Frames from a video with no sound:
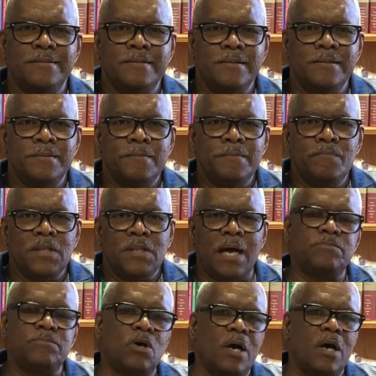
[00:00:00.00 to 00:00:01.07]
I'm
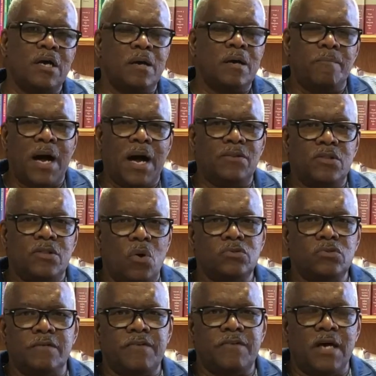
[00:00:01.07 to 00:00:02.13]
talking about those of
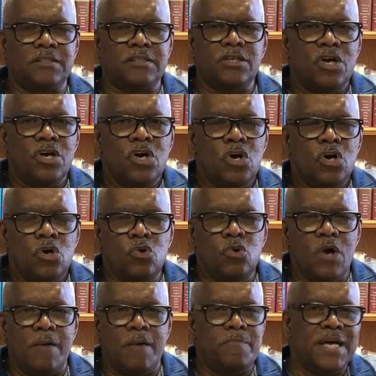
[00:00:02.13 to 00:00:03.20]
us who have
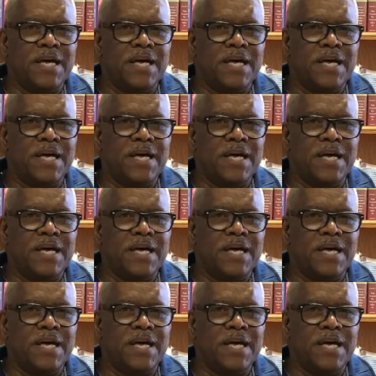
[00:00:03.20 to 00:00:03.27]
been